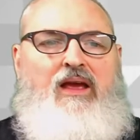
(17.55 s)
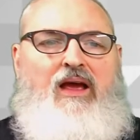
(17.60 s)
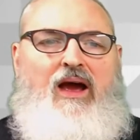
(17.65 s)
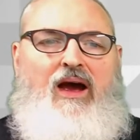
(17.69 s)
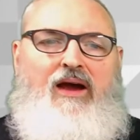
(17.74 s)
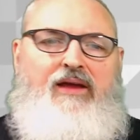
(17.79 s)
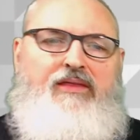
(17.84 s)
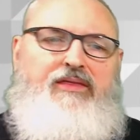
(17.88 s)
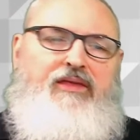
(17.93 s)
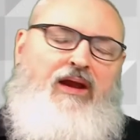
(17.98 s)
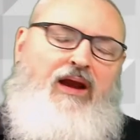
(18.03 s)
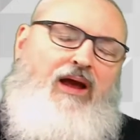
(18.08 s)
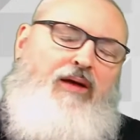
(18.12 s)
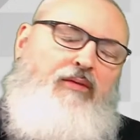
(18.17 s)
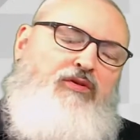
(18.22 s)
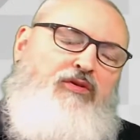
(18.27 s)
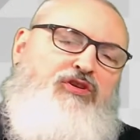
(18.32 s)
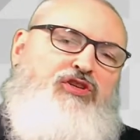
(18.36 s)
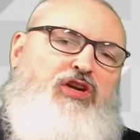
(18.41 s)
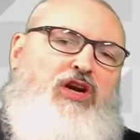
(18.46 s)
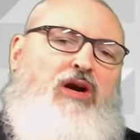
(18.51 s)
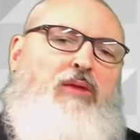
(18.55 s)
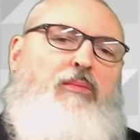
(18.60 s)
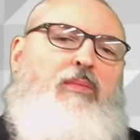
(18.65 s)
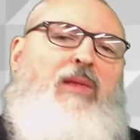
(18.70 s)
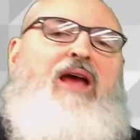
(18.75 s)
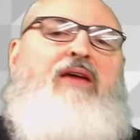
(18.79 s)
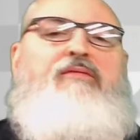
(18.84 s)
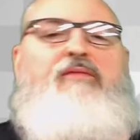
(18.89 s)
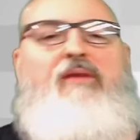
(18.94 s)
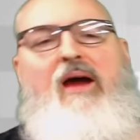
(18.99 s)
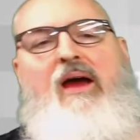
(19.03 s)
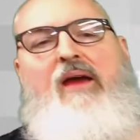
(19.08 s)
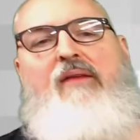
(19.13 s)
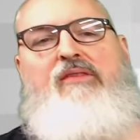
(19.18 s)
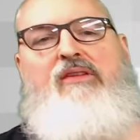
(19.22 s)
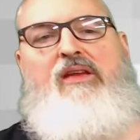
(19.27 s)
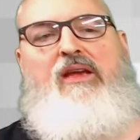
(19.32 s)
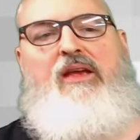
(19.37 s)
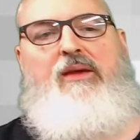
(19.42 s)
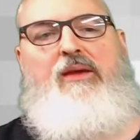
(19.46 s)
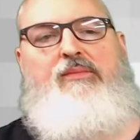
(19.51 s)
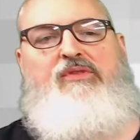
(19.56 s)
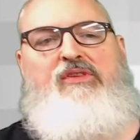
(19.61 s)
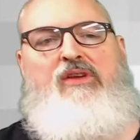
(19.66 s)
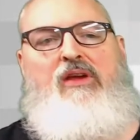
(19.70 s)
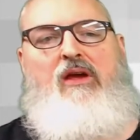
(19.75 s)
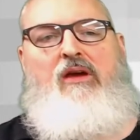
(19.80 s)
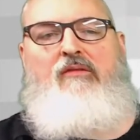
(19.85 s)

I thought I would share my 5 tips